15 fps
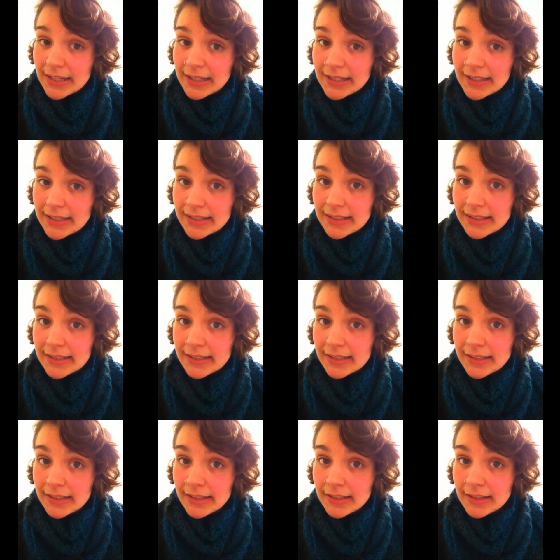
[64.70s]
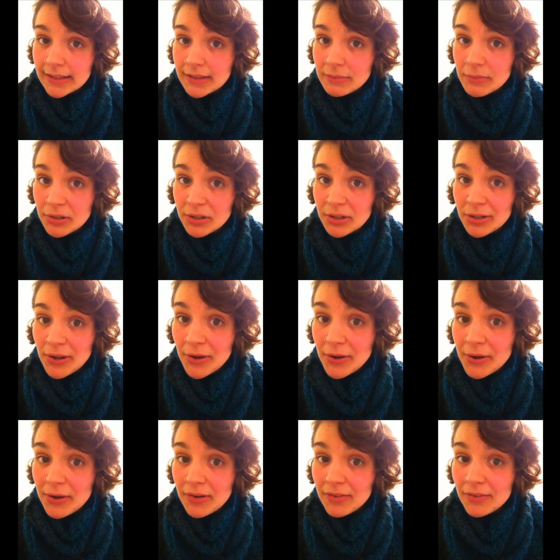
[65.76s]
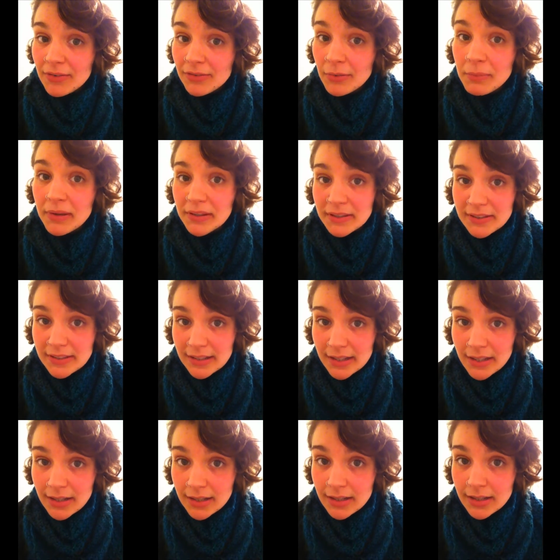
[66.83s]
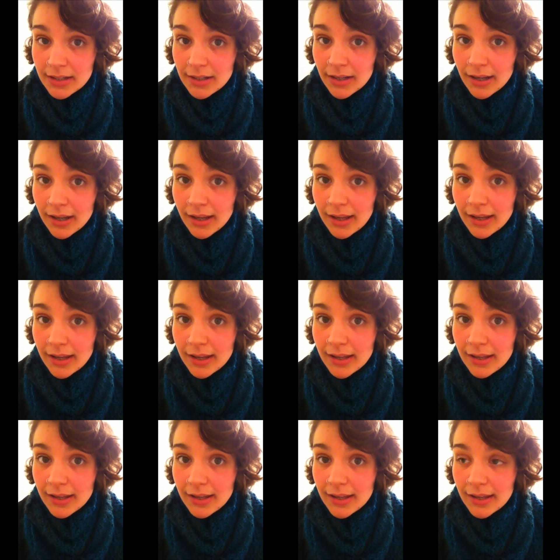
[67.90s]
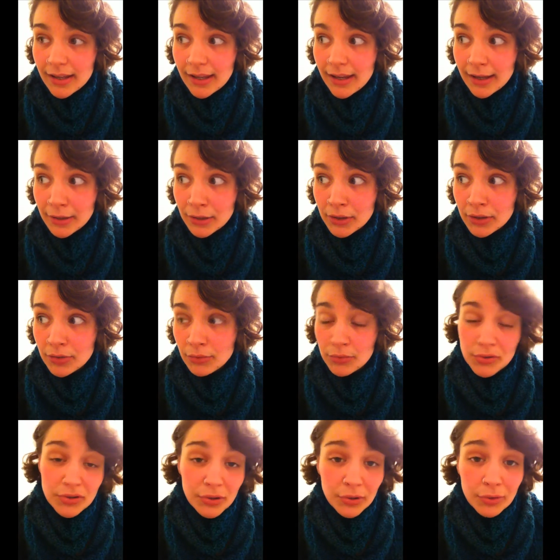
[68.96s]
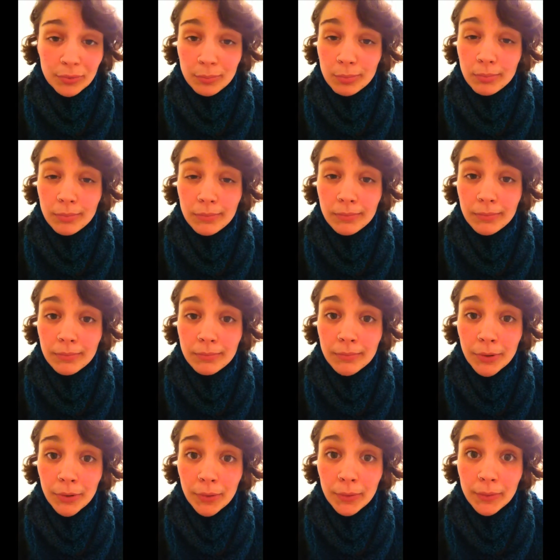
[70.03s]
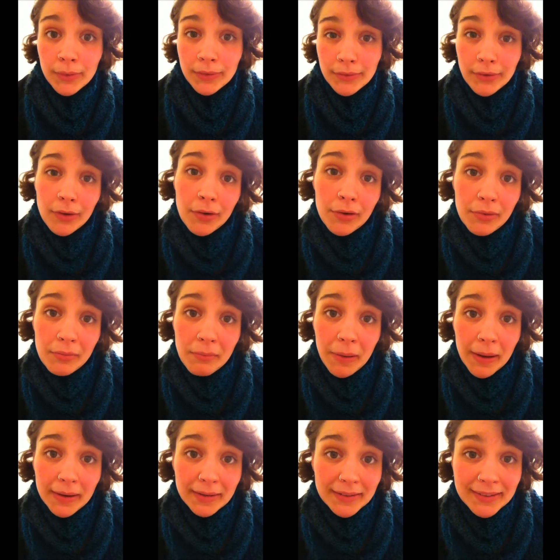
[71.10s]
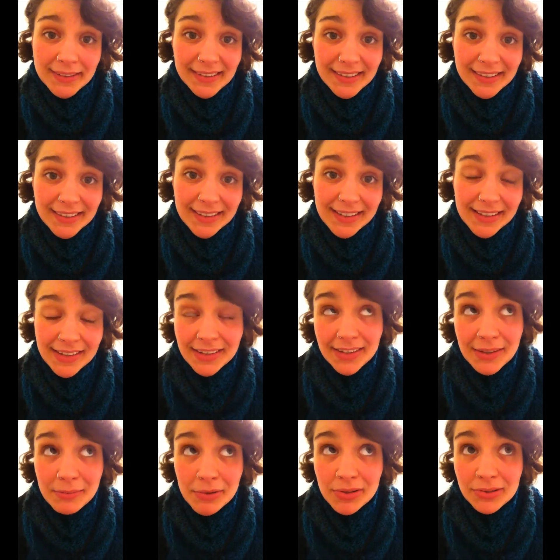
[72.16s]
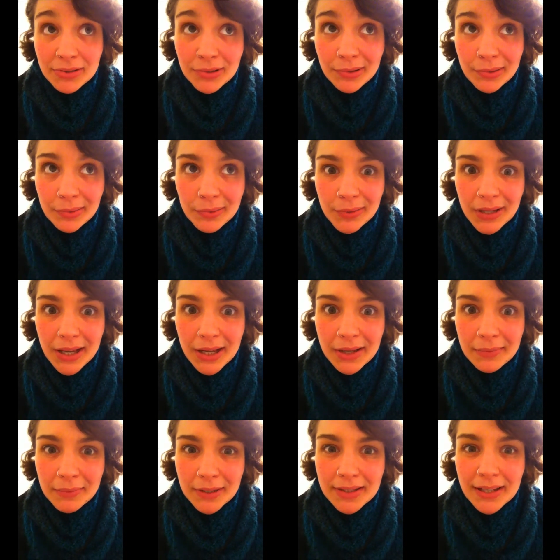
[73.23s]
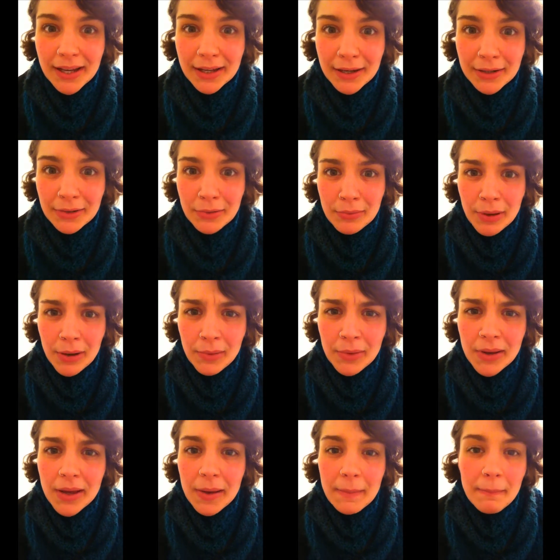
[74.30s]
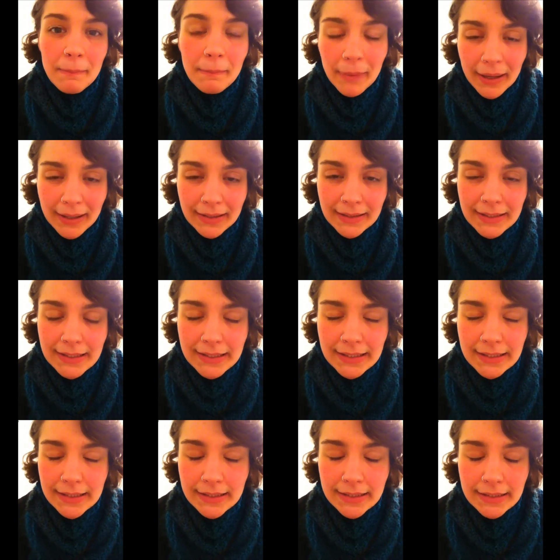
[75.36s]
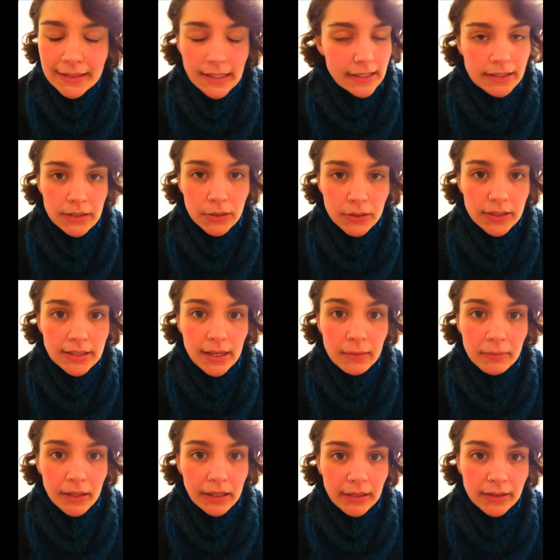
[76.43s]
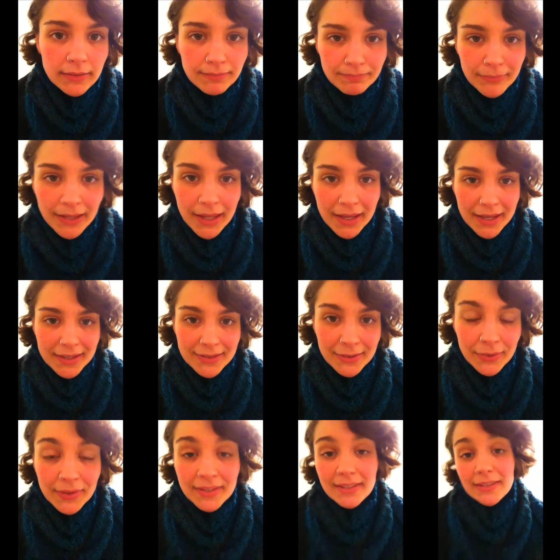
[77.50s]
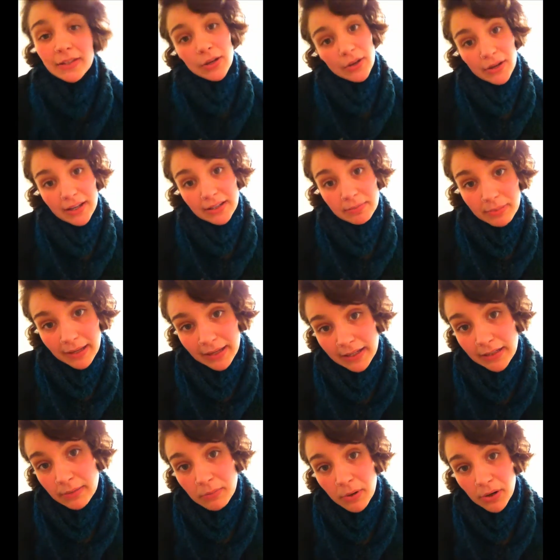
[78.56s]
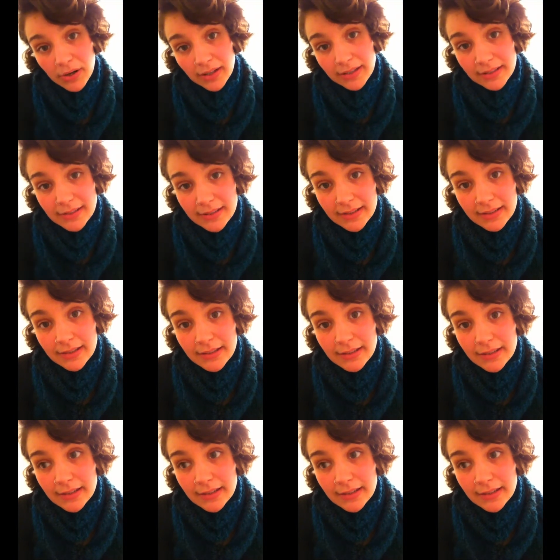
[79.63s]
It is the monologue from Ilse. I also know the song by Ilse in the musical The Dark I Know Well, but it's not the same thing. So this is her explaining to Moritz